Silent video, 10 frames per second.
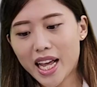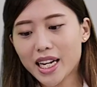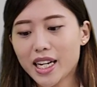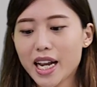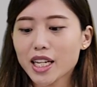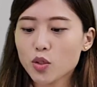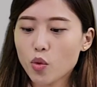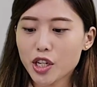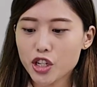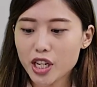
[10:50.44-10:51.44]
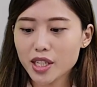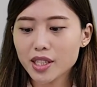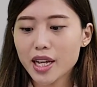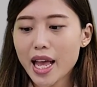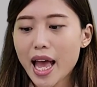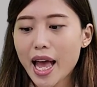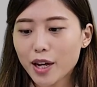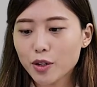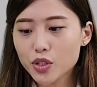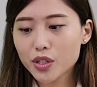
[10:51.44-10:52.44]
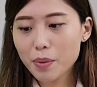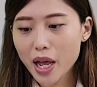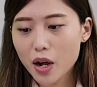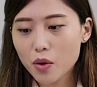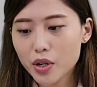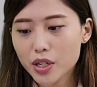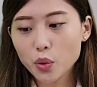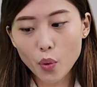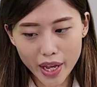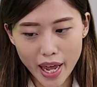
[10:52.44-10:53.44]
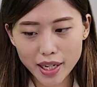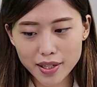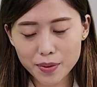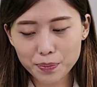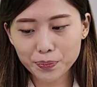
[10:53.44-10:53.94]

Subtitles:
The next question, how to power TwinX?